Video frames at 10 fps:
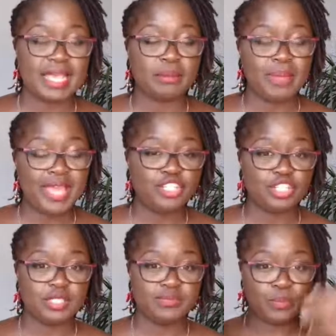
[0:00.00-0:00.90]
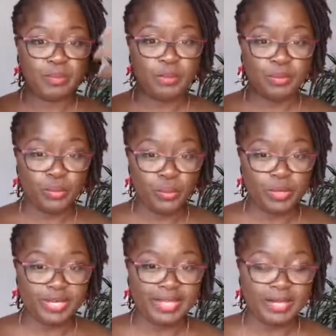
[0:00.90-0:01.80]
and pensions for people who
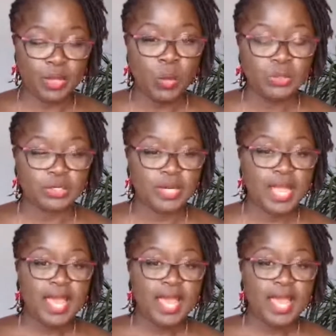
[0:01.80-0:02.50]
are getting older.